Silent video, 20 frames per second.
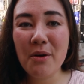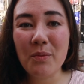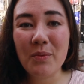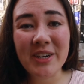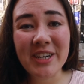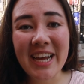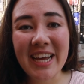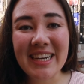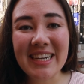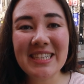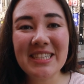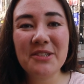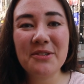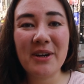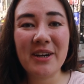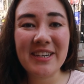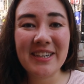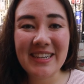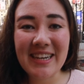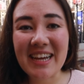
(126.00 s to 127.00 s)
we're heading to
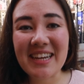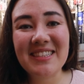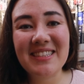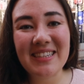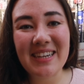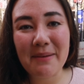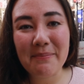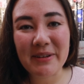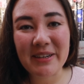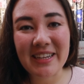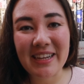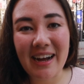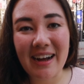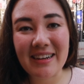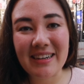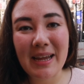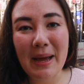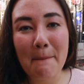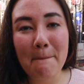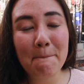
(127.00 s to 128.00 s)
our next stop in
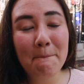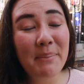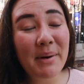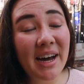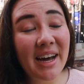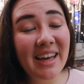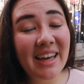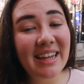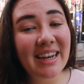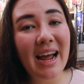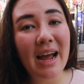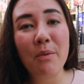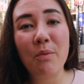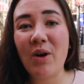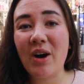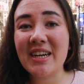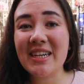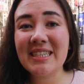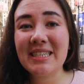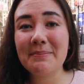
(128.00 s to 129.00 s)
Gangnam, but I
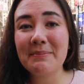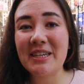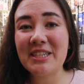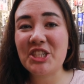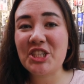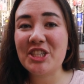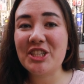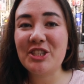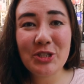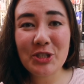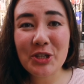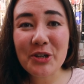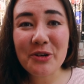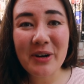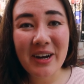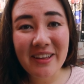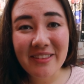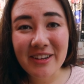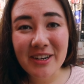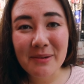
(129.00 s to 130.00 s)
wanted to mention two
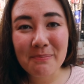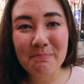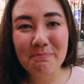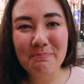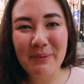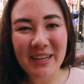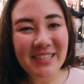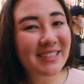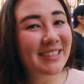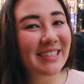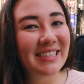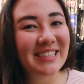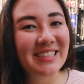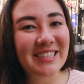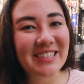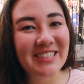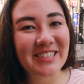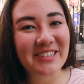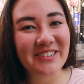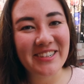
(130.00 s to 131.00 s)
other best things
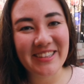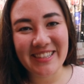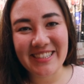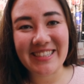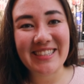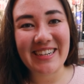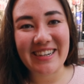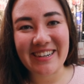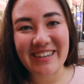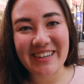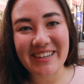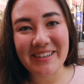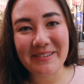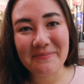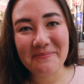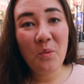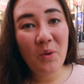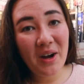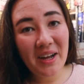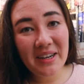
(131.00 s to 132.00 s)
to do in this
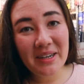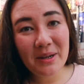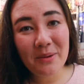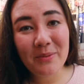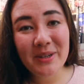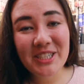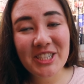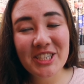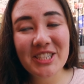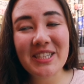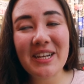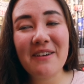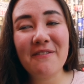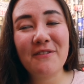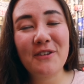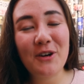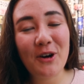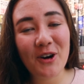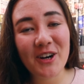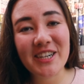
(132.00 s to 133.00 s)
area. One, which is of
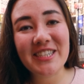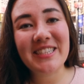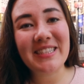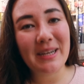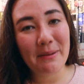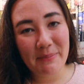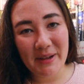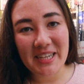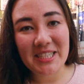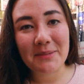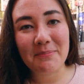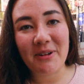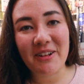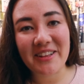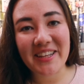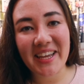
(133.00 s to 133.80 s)
course a baseball